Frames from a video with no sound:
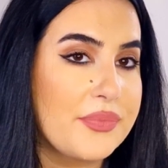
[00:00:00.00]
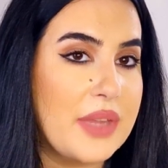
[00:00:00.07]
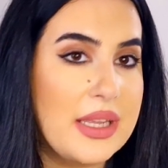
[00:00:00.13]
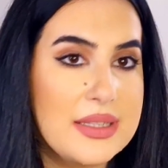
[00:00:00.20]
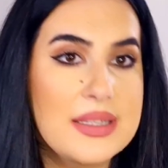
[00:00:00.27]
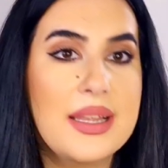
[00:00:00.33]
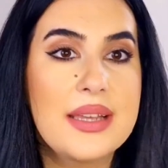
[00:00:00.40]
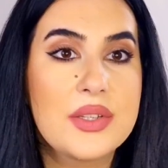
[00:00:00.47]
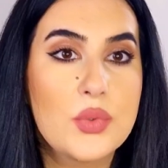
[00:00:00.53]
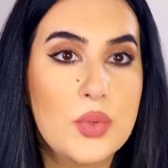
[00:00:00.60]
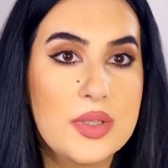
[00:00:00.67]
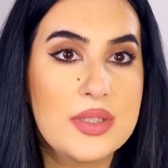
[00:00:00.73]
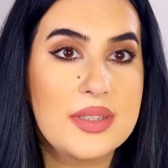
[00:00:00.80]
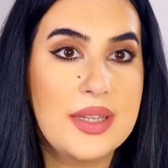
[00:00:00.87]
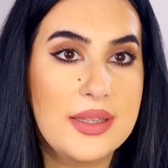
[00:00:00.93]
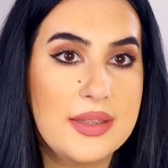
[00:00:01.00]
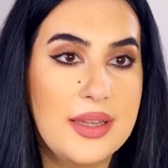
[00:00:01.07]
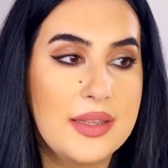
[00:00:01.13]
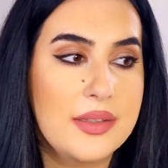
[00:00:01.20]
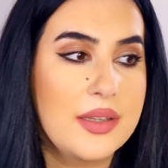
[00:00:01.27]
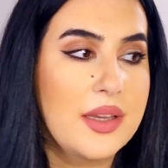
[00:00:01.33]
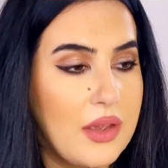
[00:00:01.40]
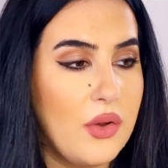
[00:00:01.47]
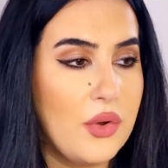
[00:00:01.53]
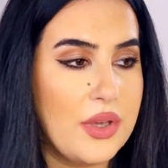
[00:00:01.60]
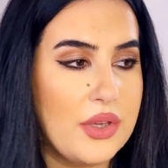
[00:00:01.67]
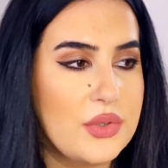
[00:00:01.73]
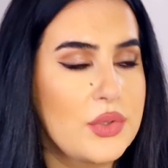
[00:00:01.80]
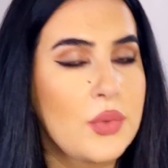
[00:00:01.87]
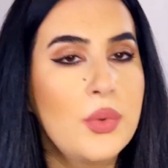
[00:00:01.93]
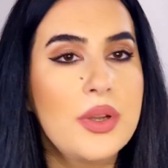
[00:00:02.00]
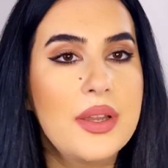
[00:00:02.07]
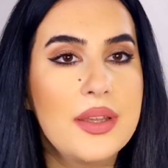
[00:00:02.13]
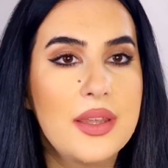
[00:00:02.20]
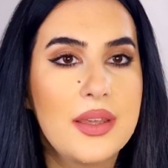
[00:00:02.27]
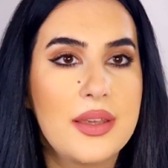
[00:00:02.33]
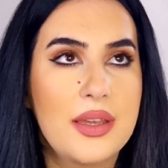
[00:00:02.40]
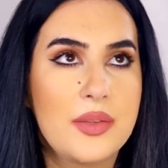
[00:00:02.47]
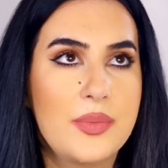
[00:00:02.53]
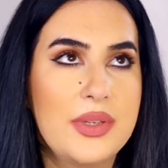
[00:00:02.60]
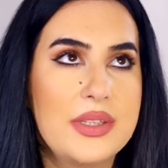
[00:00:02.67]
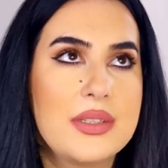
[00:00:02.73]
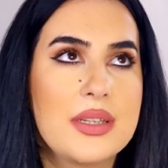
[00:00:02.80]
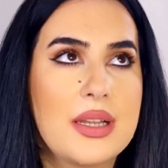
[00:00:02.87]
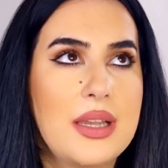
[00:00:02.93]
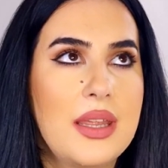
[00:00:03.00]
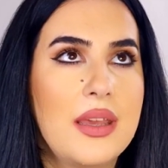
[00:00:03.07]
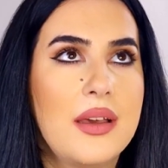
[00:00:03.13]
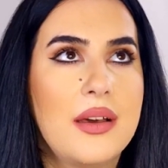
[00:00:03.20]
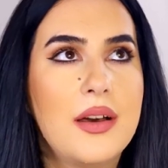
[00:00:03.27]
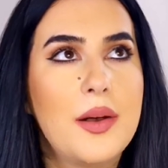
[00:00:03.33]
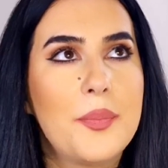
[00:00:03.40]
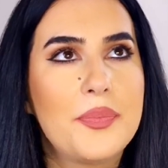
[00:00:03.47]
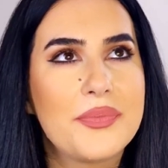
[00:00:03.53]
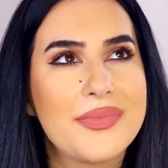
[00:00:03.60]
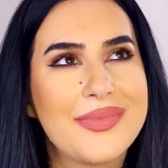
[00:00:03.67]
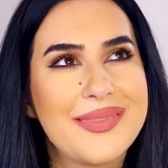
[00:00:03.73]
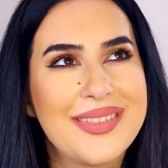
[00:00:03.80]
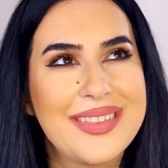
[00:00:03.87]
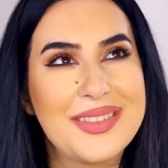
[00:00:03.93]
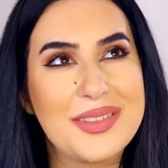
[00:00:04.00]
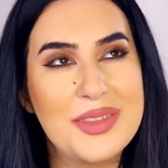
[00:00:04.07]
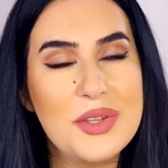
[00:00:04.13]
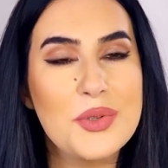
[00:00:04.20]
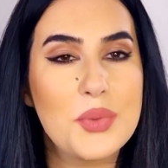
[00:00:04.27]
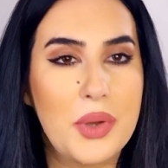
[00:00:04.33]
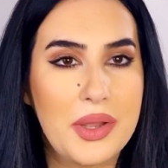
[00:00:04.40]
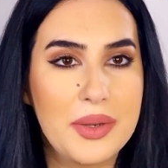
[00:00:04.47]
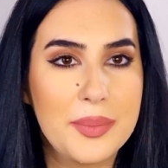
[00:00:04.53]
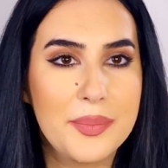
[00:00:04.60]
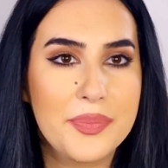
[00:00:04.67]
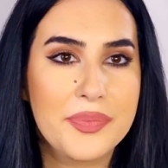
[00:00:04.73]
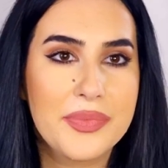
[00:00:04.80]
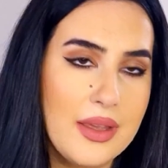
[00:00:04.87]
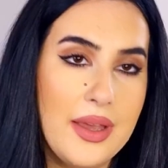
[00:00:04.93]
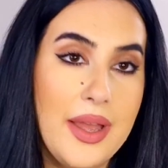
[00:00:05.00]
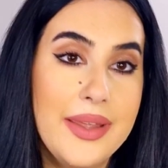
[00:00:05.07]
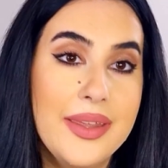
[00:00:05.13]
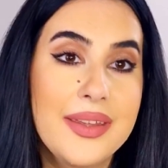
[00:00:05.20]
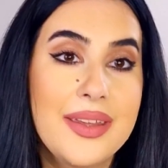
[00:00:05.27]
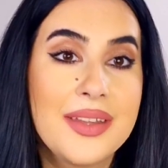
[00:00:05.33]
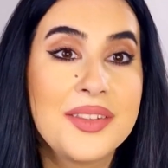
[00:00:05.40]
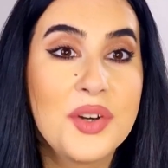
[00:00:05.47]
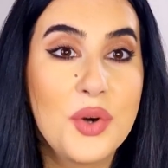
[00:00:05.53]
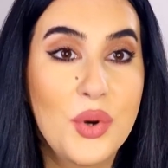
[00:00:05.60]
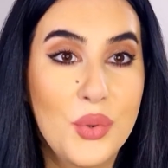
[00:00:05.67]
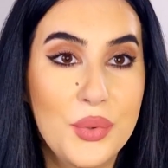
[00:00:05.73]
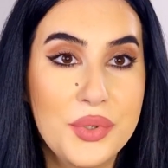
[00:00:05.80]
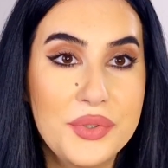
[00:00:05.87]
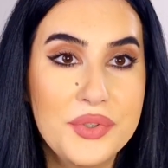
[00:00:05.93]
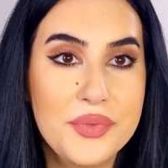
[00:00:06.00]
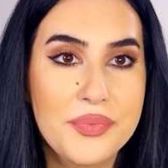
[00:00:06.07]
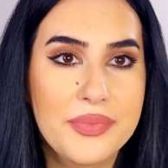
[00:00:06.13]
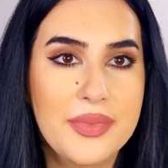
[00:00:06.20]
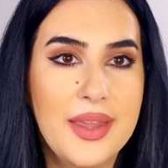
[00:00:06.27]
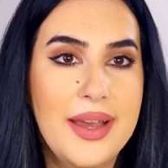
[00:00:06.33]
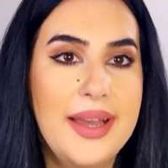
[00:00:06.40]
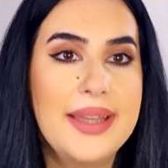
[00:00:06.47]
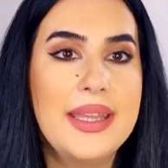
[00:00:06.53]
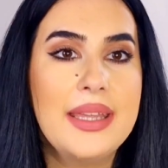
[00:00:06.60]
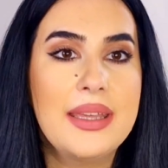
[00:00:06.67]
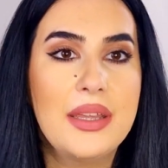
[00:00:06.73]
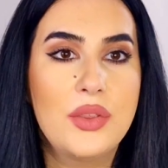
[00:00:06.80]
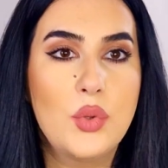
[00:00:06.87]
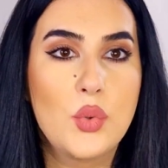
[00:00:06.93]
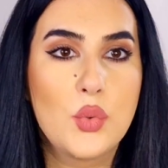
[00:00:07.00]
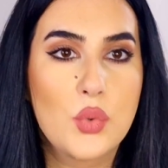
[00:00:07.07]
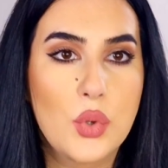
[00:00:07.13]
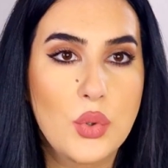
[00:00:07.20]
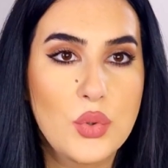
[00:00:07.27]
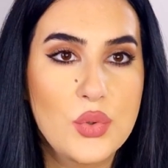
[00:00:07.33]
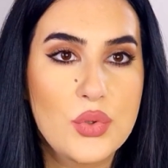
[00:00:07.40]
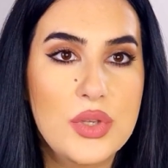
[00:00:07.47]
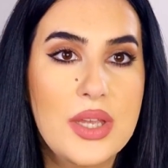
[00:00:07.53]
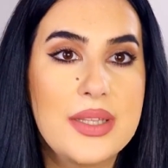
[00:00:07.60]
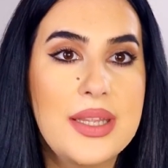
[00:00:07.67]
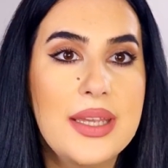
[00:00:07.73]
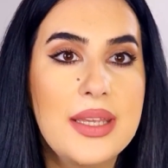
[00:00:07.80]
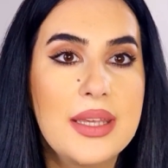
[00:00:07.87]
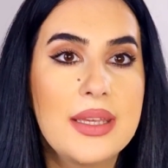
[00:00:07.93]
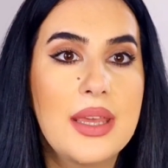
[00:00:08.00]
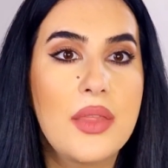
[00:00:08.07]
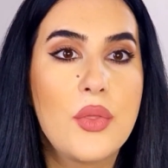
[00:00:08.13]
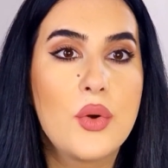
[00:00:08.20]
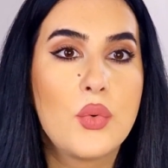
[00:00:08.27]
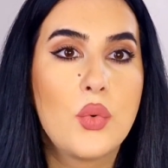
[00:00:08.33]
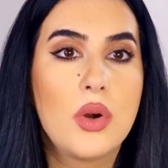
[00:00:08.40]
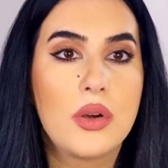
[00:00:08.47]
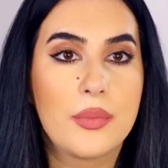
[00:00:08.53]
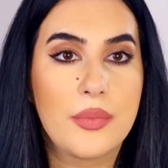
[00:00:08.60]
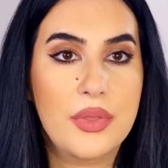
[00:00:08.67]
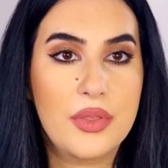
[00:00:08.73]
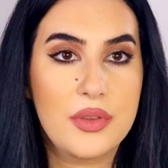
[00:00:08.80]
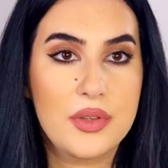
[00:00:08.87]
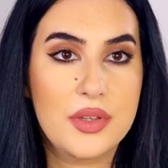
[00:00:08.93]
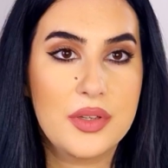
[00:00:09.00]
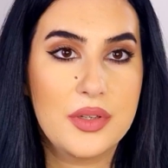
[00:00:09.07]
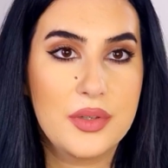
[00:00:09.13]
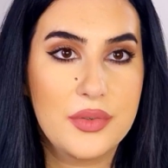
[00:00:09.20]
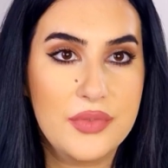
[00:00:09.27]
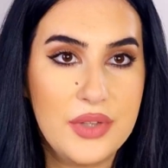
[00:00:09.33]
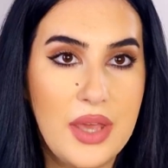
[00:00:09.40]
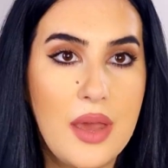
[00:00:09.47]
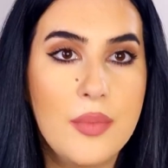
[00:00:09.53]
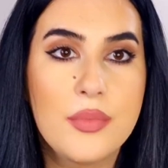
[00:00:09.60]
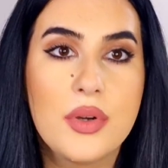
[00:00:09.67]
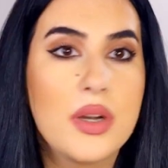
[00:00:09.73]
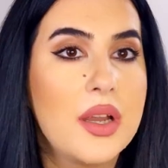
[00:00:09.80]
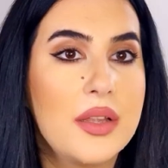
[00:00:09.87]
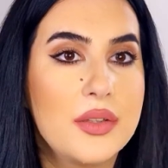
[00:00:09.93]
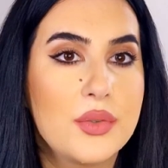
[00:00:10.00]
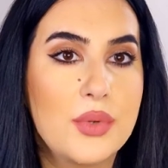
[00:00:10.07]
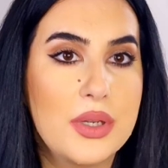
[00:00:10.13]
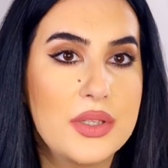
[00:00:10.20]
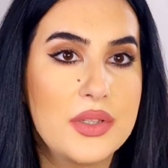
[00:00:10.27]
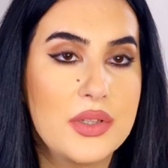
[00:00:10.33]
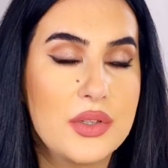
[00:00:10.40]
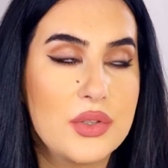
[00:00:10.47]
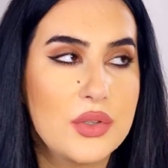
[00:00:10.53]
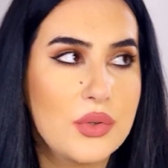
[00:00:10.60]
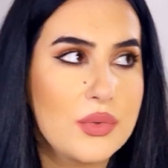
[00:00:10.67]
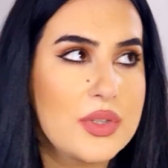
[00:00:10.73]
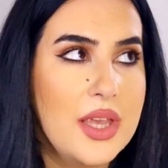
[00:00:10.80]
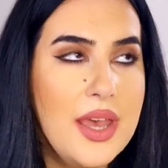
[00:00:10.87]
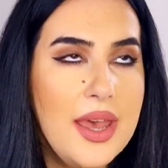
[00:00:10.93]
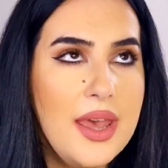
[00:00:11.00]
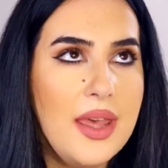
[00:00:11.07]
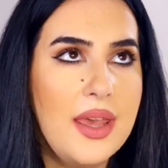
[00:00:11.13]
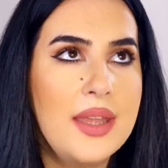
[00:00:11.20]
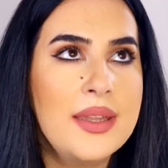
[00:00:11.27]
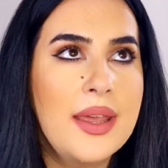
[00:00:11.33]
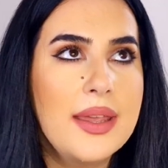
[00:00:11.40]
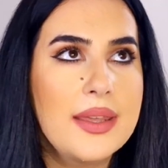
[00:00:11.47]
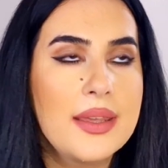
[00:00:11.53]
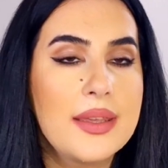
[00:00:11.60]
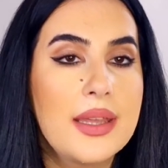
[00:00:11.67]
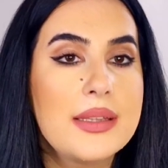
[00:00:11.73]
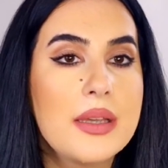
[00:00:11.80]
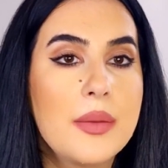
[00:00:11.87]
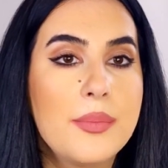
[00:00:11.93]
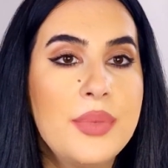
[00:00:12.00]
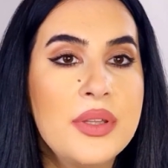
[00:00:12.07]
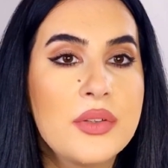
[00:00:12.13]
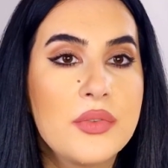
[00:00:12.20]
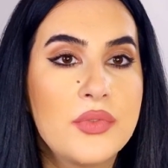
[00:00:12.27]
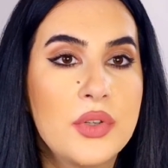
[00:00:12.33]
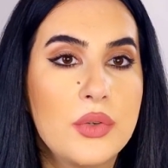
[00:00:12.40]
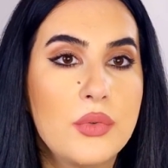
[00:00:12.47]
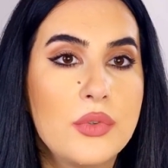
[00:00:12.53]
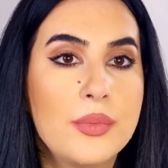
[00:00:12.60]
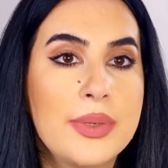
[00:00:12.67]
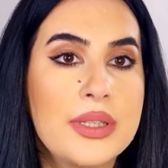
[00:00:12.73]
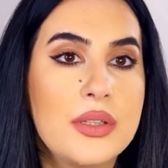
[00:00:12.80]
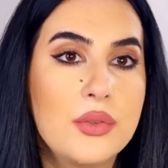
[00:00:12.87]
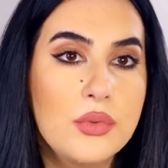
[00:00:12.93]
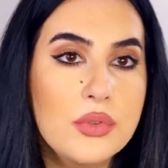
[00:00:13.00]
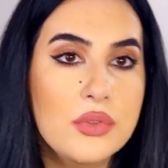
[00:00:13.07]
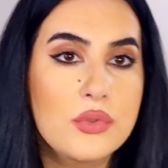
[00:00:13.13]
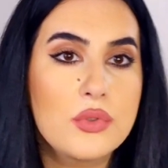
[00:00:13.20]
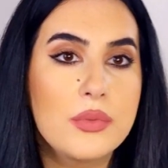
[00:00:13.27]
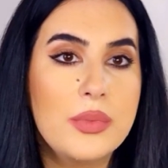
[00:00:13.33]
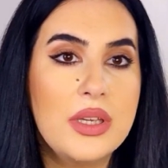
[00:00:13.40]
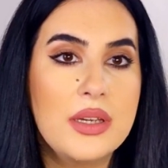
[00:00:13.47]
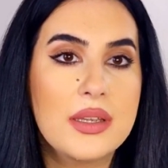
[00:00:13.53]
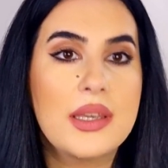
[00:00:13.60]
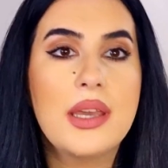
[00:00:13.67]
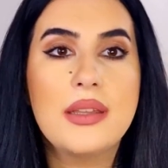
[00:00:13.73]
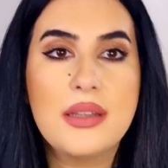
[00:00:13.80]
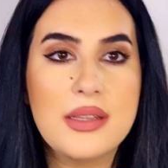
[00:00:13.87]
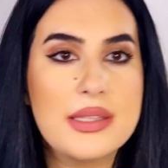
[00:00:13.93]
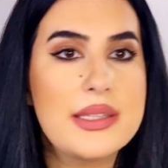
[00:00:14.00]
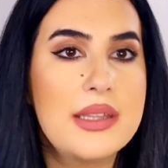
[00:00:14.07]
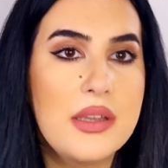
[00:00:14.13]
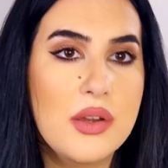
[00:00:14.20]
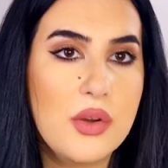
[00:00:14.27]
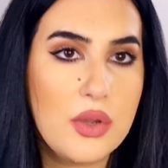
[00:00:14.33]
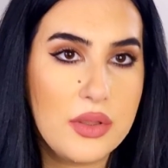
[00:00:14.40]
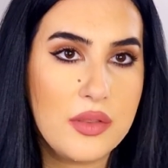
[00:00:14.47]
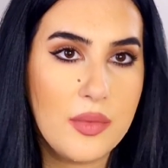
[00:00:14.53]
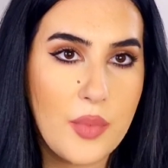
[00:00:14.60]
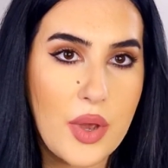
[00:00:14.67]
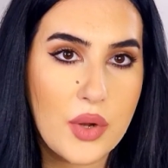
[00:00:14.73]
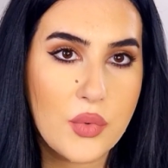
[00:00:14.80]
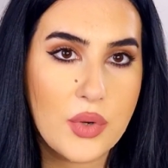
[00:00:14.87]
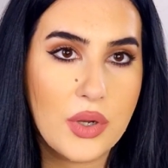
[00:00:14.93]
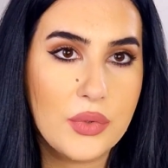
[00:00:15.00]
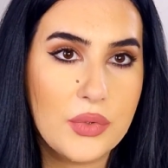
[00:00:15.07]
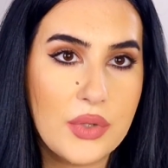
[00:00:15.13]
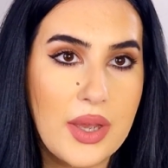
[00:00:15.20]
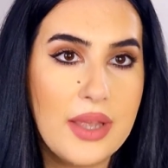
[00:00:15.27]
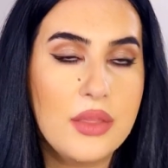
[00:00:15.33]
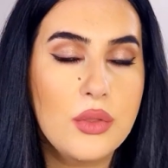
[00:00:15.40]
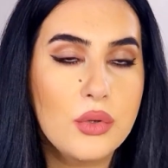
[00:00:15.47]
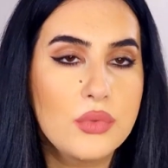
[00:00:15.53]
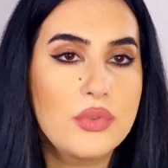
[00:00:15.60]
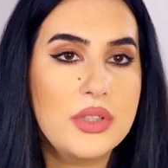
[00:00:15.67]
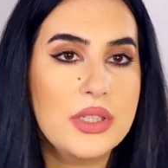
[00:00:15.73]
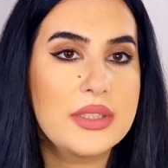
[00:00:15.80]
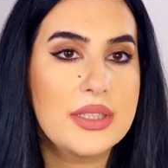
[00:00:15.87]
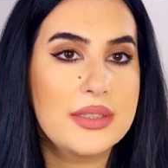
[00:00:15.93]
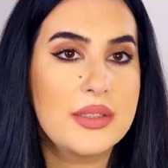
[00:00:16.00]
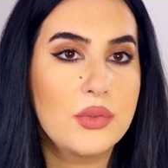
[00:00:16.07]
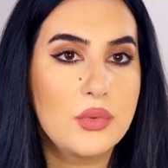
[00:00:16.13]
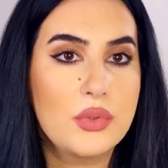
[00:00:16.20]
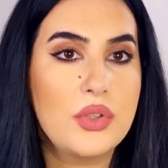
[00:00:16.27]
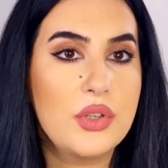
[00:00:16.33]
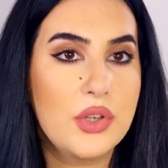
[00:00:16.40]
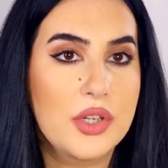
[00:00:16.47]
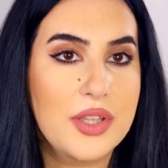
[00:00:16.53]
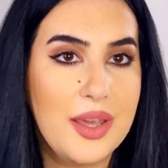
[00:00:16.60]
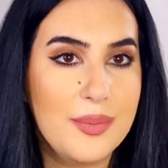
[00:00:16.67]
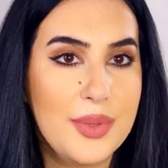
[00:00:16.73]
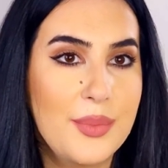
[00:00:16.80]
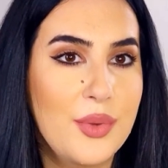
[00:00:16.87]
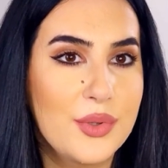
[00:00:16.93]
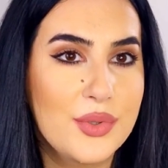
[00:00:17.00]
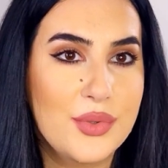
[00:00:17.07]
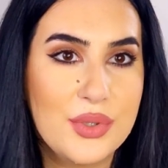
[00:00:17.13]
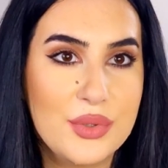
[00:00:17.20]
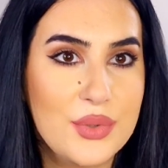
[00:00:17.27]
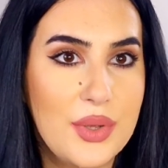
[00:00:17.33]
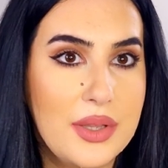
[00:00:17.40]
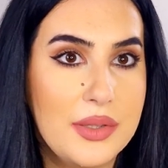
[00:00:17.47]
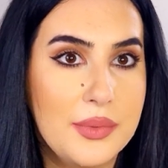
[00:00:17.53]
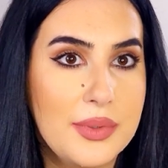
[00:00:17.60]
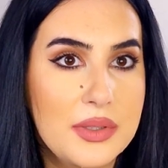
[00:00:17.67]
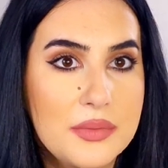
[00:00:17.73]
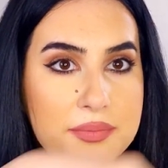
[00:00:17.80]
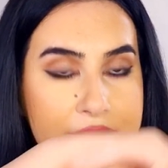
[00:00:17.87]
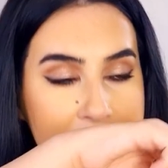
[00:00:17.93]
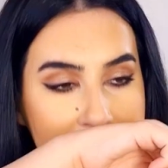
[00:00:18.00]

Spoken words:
It's less sweet than that. Okay, so what I can get basically, this one, I can get the orange, I can get the rose, and I can get the warmth of the amber and the resinous notes, and I can get a bit of the oud, but the oud to me, again, it's there in the background. I don't think that the oud here can be bothering to anyone.